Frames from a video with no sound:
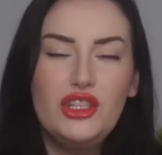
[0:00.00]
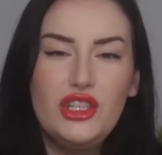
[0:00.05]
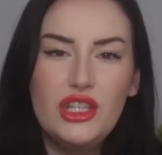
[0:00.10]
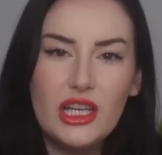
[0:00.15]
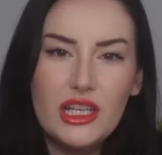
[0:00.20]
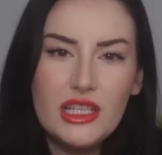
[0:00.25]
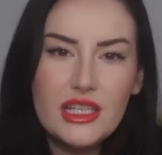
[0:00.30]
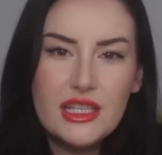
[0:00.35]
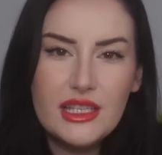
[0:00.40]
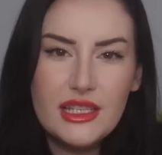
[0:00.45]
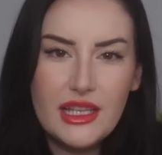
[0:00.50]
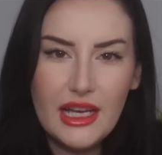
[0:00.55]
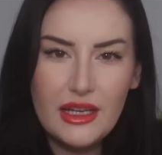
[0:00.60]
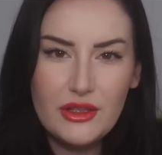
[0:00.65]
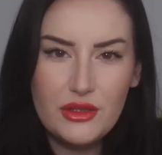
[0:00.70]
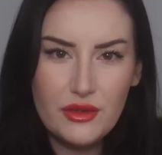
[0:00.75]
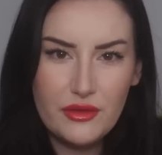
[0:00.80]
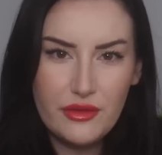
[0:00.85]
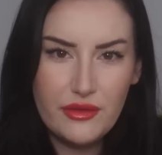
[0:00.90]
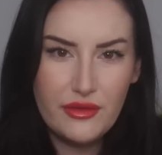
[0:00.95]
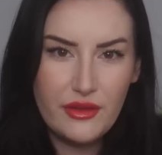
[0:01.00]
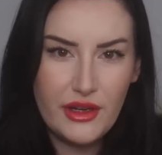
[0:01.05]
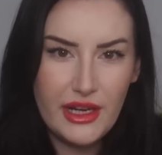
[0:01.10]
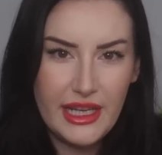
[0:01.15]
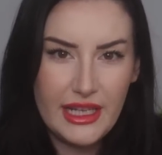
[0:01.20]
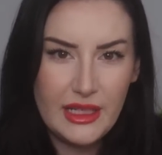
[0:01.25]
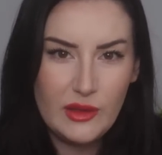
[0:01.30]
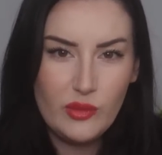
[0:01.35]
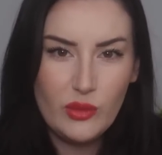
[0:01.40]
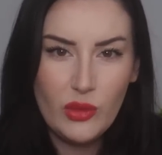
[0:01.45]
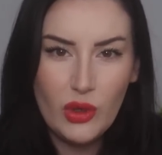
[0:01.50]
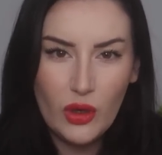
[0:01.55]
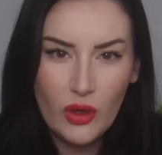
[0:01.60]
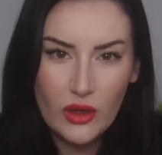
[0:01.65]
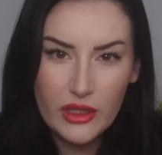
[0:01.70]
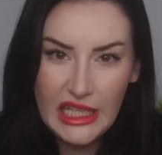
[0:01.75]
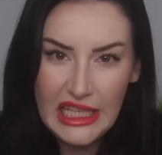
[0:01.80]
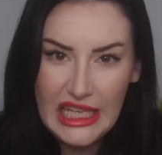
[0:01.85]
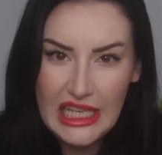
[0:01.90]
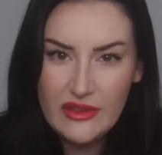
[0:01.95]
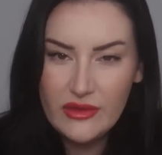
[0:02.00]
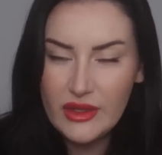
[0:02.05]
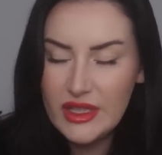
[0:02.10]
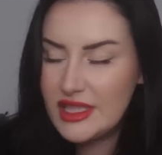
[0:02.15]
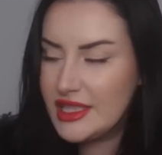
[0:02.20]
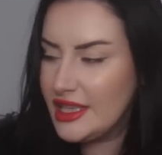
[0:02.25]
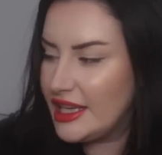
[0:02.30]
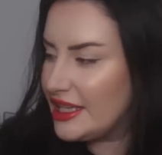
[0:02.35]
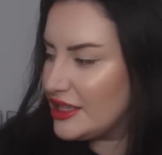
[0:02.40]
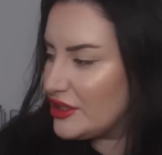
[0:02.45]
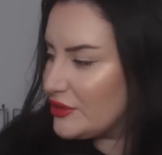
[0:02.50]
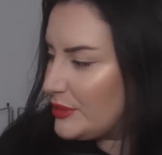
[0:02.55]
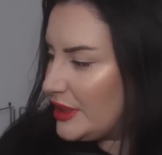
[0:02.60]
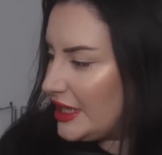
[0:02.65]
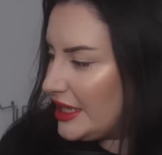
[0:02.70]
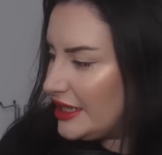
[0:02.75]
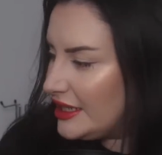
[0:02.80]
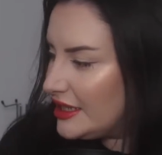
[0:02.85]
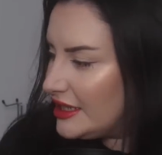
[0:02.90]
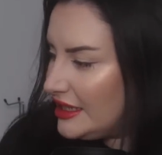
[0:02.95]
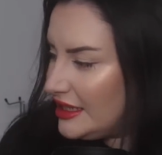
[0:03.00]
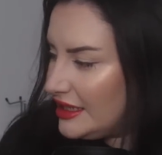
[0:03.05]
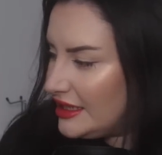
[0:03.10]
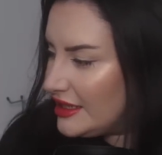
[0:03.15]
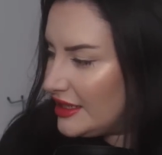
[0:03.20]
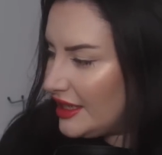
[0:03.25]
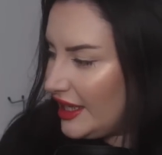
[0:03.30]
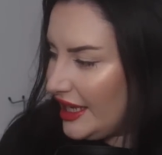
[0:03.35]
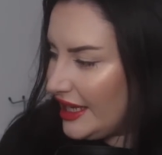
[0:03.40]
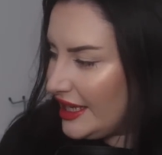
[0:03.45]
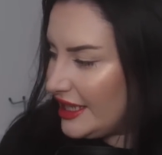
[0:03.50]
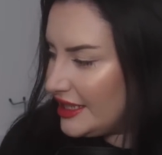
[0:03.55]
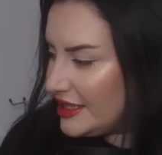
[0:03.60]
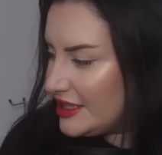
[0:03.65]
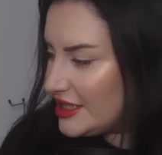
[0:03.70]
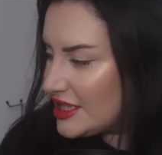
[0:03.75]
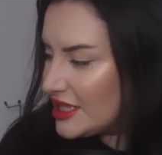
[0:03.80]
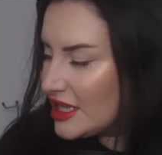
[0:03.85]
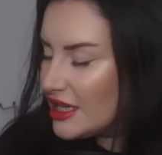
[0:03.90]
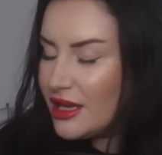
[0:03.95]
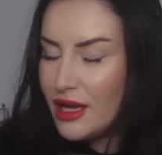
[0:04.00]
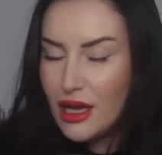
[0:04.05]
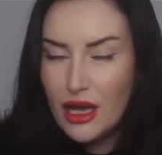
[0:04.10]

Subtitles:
just out of frame on either side of me is